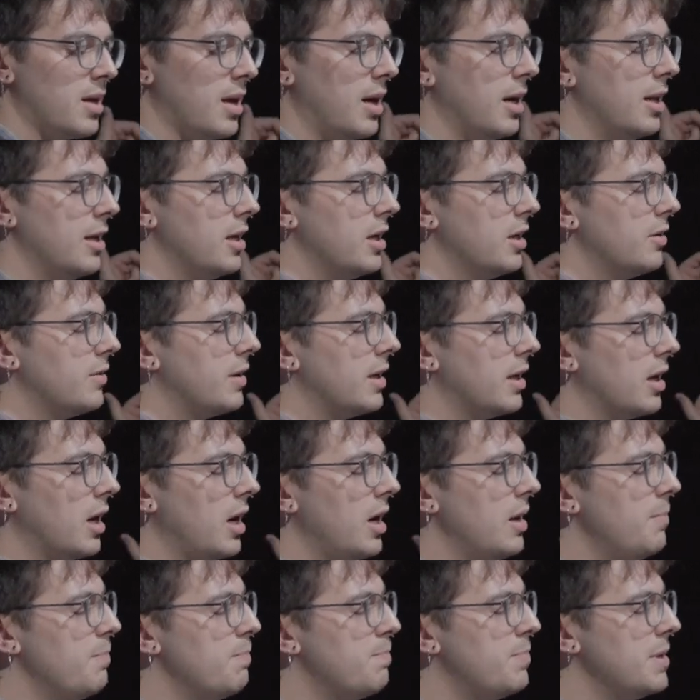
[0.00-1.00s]
clearing
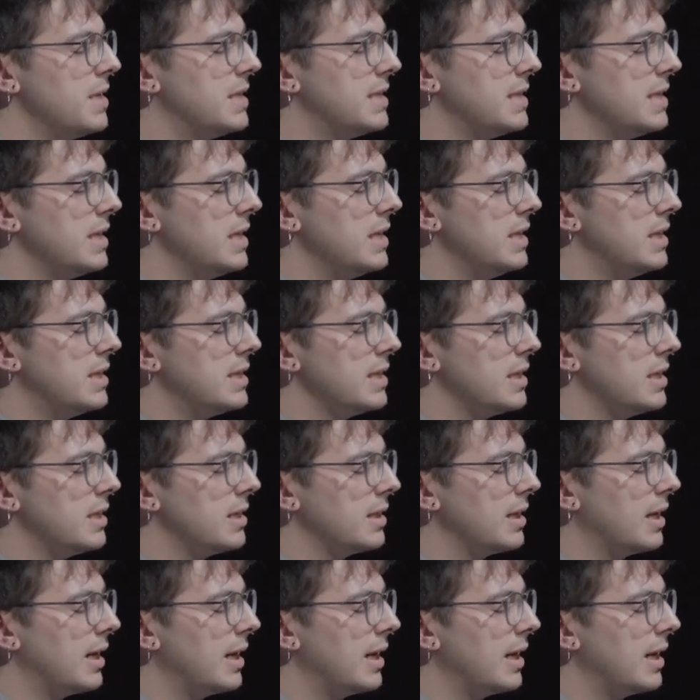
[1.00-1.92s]
limpeted in